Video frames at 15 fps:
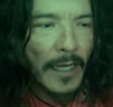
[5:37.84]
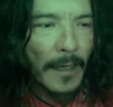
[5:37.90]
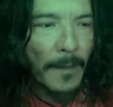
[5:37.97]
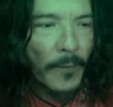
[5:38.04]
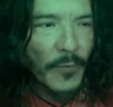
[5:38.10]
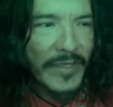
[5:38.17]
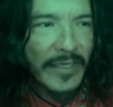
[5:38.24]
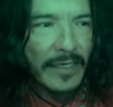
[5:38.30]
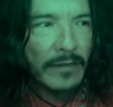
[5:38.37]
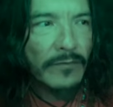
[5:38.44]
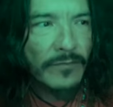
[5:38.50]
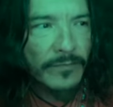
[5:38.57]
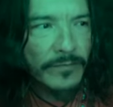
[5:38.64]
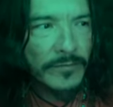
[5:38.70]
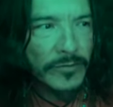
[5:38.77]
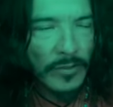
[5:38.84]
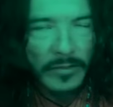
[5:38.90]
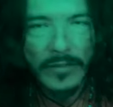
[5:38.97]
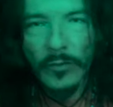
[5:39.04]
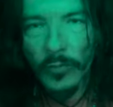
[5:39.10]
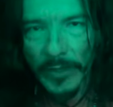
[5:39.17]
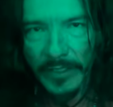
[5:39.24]
we have
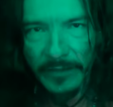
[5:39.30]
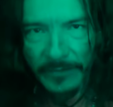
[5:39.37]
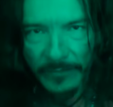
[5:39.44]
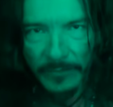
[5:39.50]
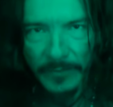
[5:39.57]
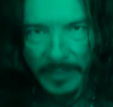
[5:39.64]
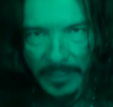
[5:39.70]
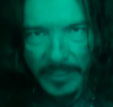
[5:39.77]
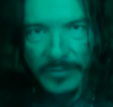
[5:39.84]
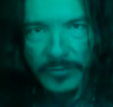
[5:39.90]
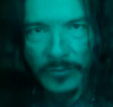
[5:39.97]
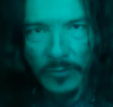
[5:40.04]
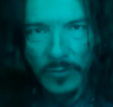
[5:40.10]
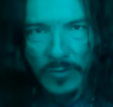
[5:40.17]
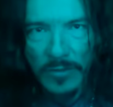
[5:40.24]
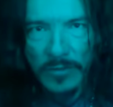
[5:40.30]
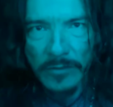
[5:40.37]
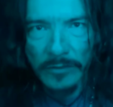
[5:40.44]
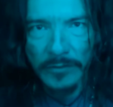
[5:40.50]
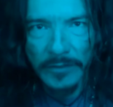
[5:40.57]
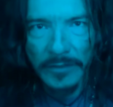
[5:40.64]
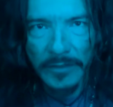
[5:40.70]
turned away from the natural
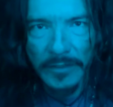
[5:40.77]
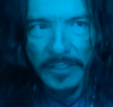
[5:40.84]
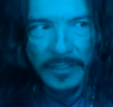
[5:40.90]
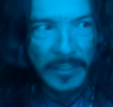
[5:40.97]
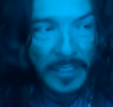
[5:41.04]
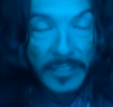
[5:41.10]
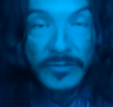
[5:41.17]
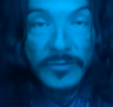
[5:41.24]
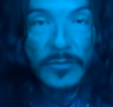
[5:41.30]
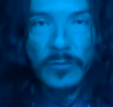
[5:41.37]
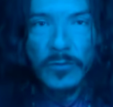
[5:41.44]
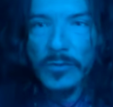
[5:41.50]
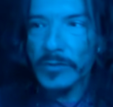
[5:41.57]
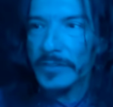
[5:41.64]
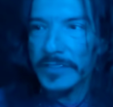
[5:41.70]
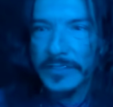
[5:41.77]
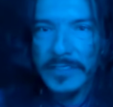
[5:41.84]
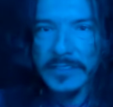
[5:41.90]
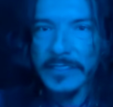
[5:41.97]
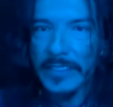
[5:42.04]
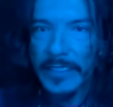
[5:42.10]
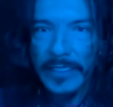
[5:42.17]
world. And the natural world is
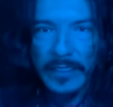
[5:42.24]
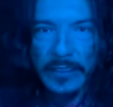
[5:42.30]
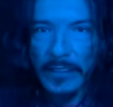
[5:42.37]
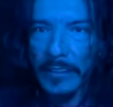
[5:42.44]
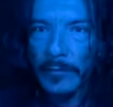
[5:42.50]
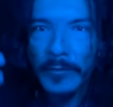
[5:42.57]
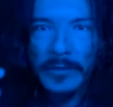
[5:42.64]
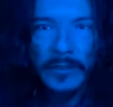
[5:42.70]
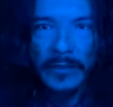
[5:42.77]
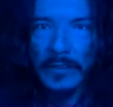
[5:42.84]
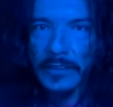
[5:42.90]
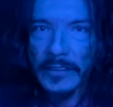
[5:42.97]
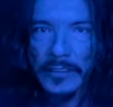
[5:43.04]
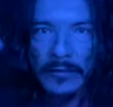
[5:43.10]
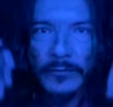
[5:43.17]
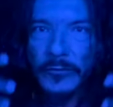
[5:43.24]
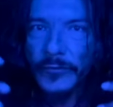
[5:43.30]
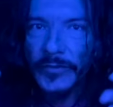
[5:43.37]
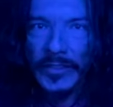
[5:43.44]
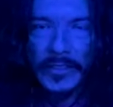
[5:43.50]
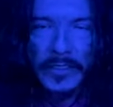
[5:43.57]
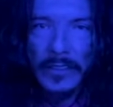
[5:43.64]
just saying, come on, come over
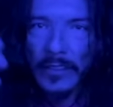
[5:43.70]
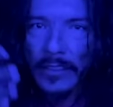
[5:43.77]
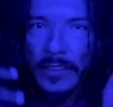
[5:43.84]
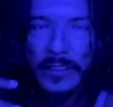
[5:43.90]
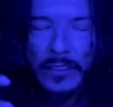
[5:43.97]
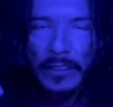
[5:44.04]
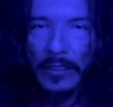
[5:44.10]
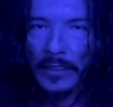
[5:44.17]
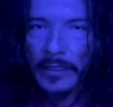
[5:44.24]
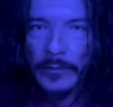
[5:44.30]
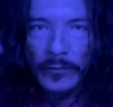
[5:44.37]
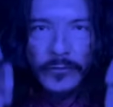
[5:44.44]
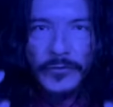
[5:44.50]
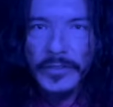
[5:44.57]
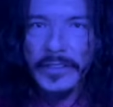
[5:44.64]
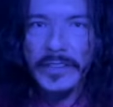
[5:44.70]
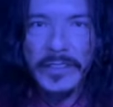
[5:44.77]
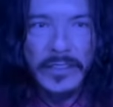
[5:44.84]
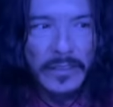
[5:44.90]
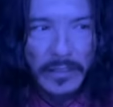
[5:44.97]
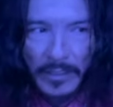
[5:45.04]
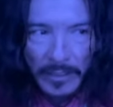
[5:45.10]
here. Come over here
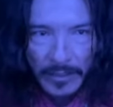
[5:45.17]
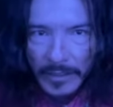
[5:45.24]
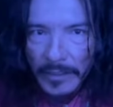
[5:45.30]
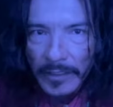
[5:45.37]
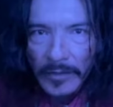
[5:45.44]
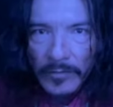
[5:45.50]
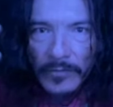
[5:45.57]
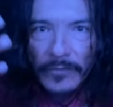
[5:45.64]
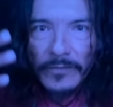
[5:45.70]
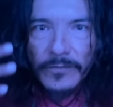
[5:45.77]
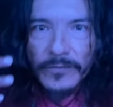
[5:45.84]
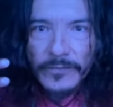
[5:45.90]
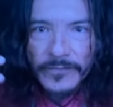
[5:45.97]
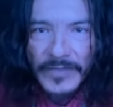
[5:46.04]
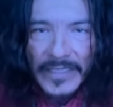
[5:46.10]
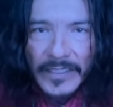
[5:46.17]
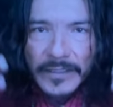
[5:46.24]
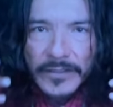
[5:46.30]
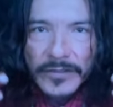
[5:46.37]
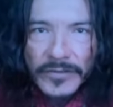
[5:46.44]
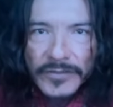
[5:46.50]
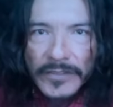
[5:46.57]
and, you know, feed
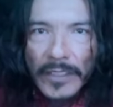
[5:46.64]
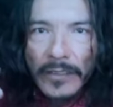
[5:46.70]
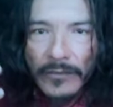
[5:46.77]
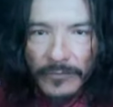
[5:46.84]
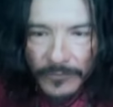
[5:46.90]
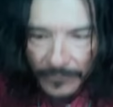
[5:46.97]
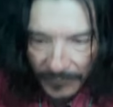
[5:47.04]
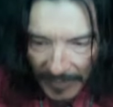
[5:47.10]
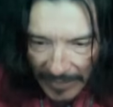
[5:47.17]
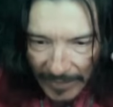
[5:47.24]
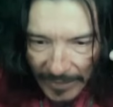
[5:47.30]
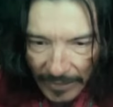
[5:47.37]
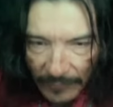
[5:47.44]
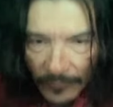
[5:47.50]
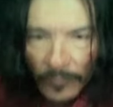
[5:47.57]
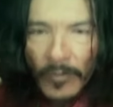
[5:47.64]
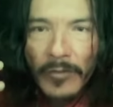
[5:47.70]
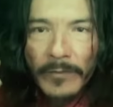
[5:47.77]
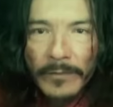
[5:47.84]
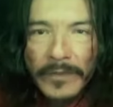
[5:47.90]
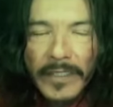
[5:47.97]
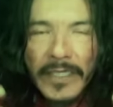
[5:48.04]
yourself. Feed
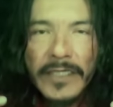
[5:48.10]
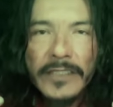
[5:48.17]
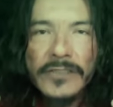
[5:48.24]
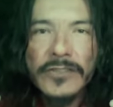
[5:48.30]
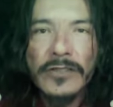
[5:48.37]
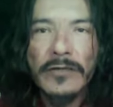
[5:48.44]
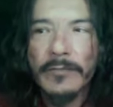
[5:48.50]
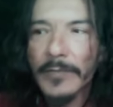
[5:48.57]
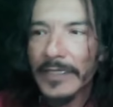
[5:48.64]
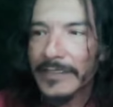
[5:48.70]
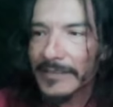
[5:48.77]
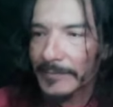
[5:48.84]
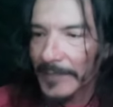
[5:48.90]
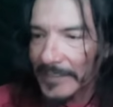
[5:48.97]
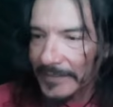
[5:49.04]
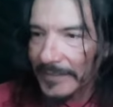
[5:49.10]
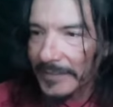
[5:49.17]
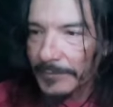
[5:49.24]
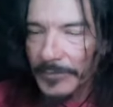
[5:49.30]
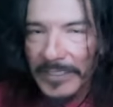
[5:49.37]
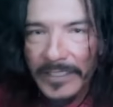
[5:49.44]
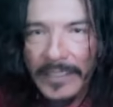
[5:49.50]
from nature. Basically,
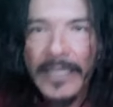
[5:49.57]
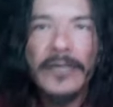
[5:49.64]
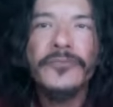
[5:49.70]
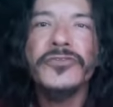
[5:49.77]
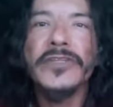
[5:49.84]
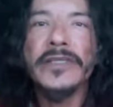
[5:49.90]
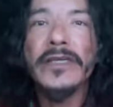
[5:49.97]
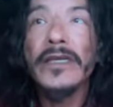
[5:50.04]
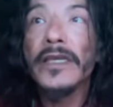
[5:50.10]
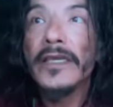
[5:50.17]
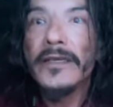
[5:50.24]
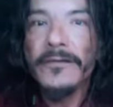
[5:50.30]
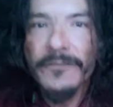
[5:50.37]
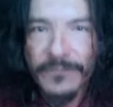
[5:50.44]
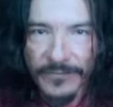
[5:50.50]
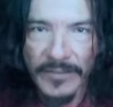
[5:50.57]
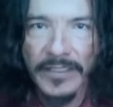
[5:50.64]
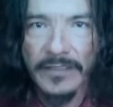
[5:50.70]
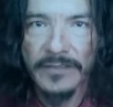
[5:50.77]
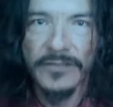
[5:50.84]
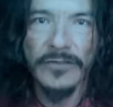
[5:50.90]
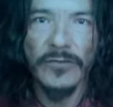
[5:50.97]
being out there
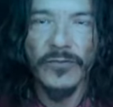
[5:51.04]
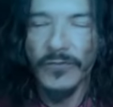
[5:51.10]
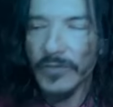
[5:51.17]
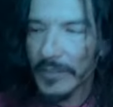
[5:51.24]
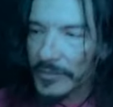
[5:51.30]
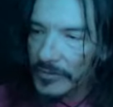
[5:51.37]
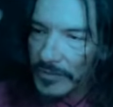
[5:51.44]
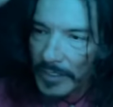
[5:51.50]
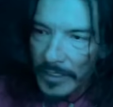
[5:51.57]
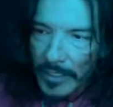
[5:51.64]
feeds you. Feeds